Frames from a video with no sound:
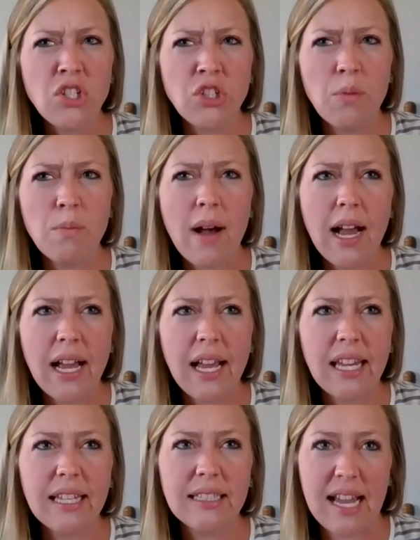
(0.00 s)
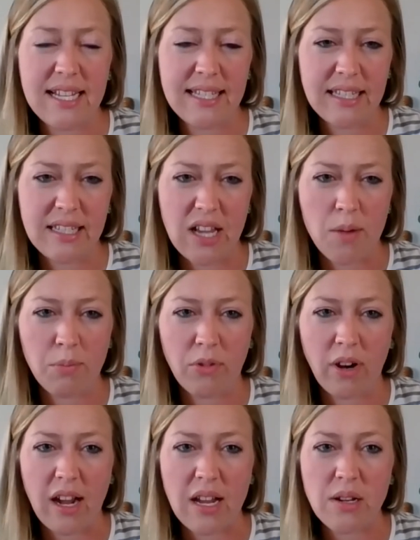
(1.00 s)
So my license
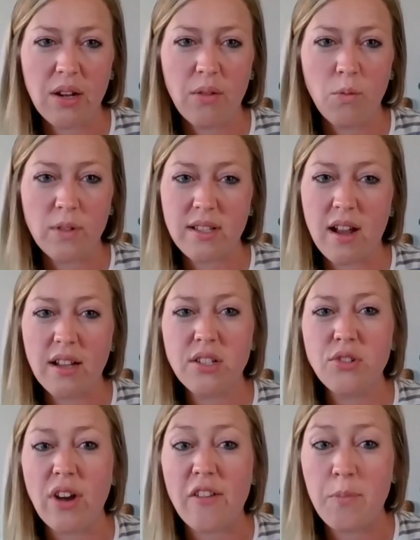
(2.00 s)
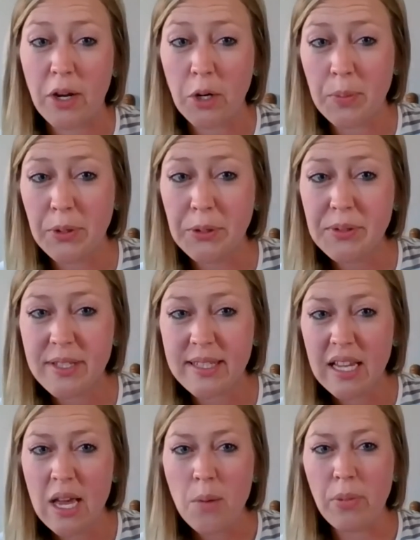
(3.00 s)
upgrade was not to drive bigger boats,
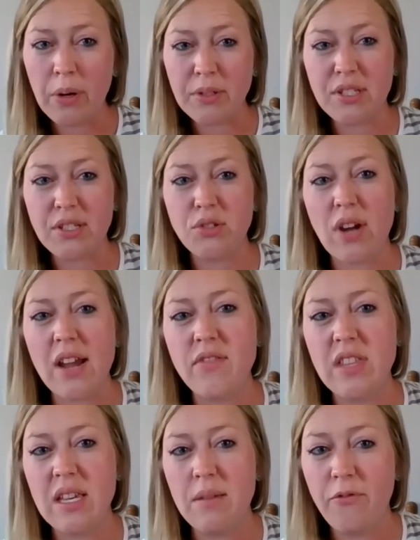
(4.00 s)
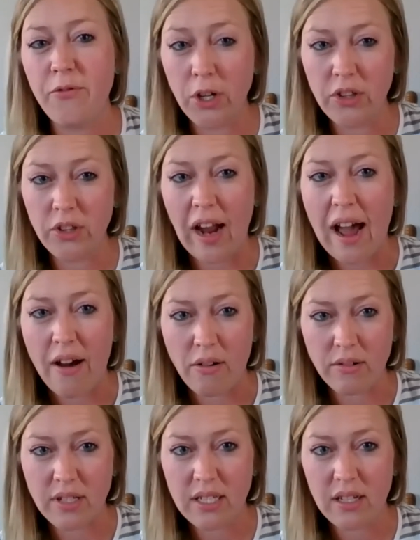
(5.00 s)
but it was to drive them further
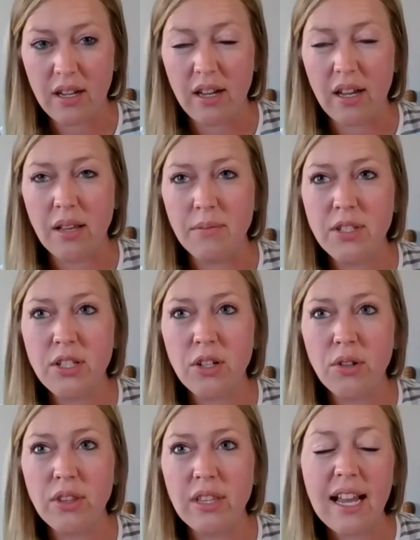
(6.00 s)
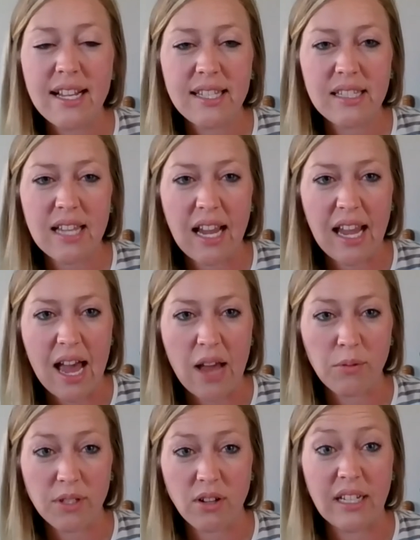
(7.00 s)
out. So the license I had
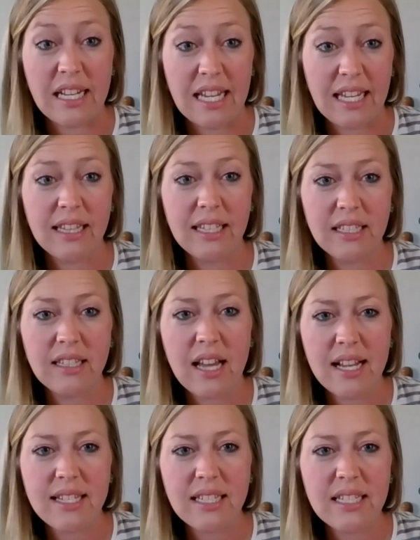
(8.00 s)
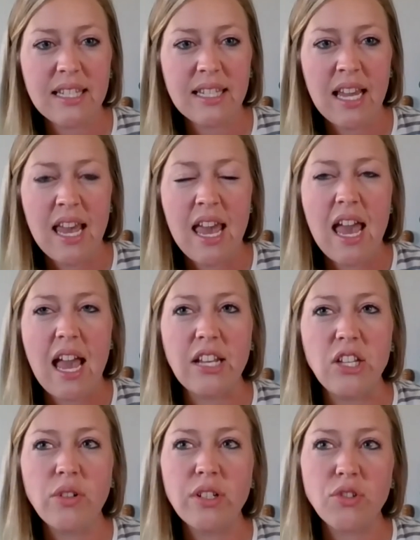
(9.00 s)
was called an inland license, and
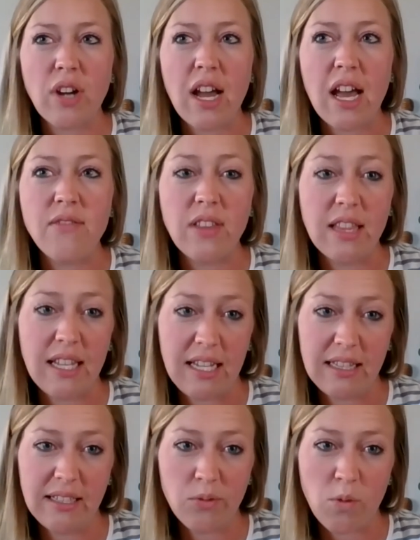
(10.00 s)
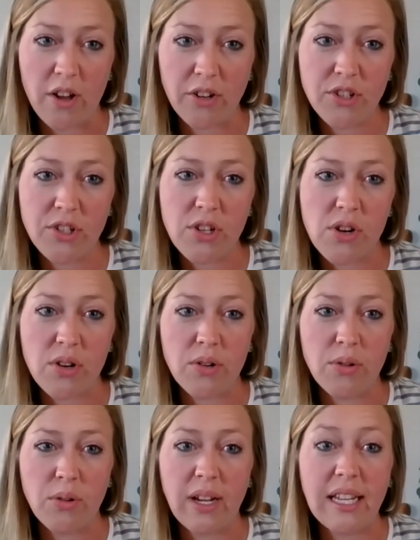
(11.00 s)
you can drive in the inland waters,
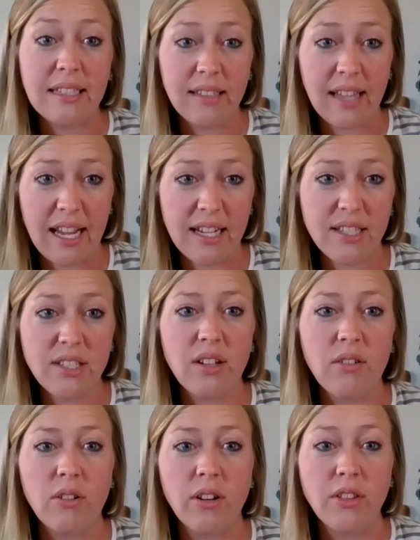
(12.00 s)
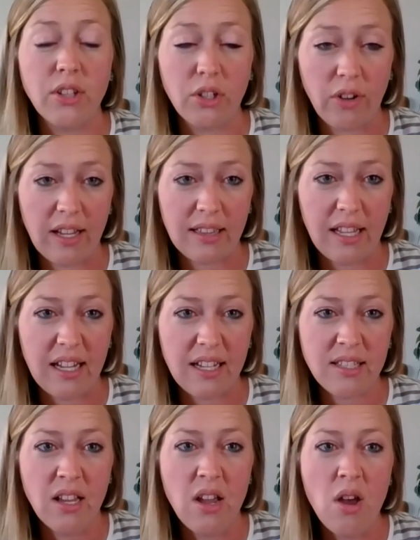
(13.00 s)
so any lakes or the Great
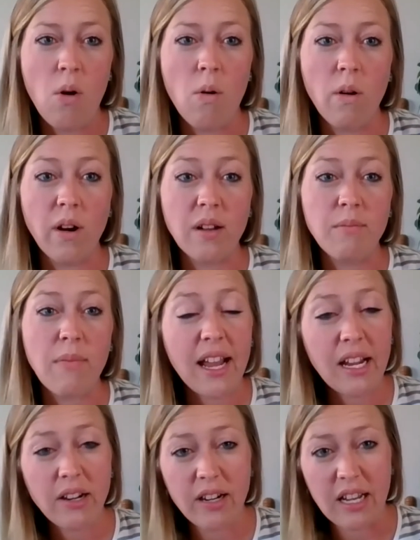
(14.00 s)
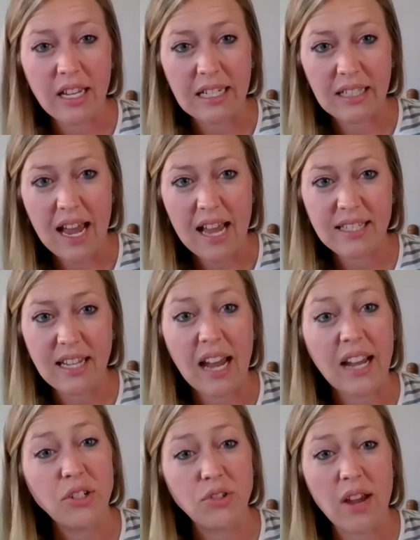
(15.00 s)
Lakes, or in my area in Alaska, I
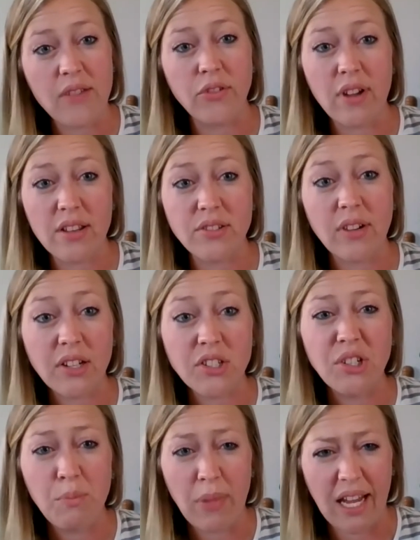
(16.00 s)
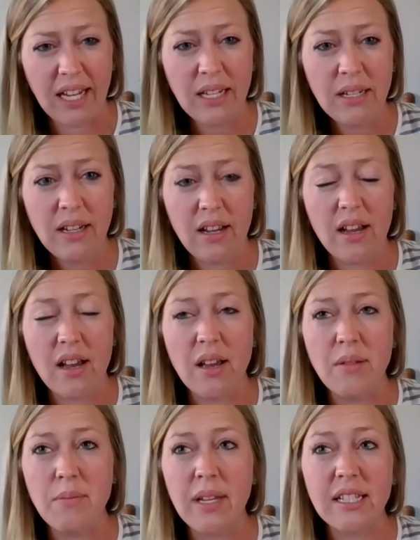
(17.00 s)
could drive in Resurrection Bay
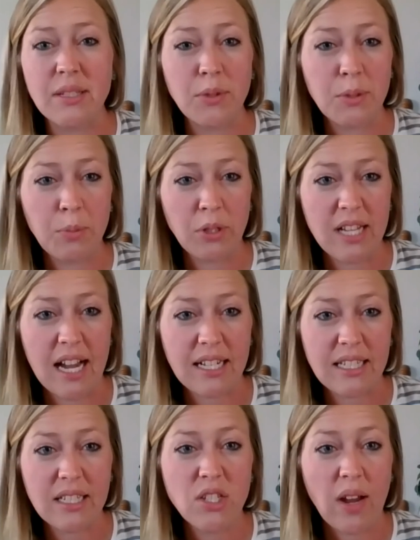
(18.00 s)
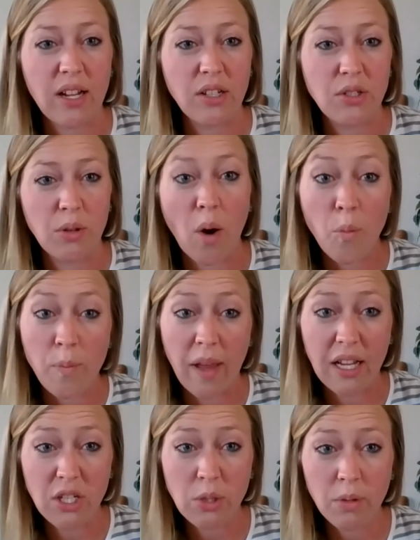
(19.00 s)
because it was protected, so I could do our bay
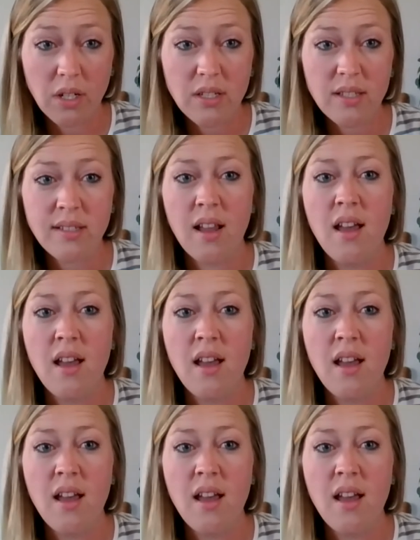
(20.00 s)
tours.